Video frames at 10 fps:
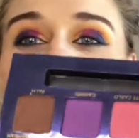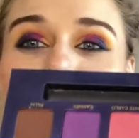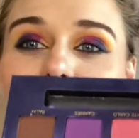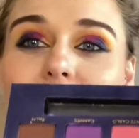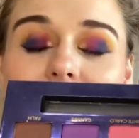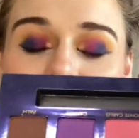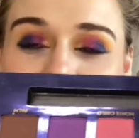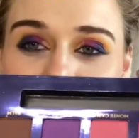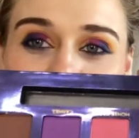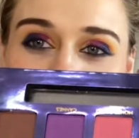though, yes,
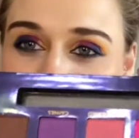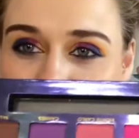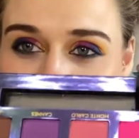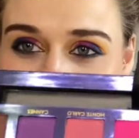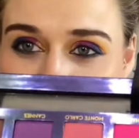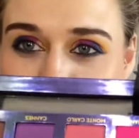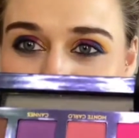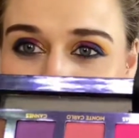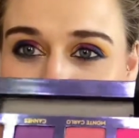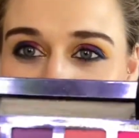I don't dig
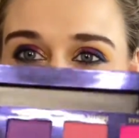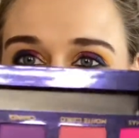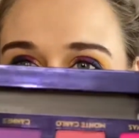into it much,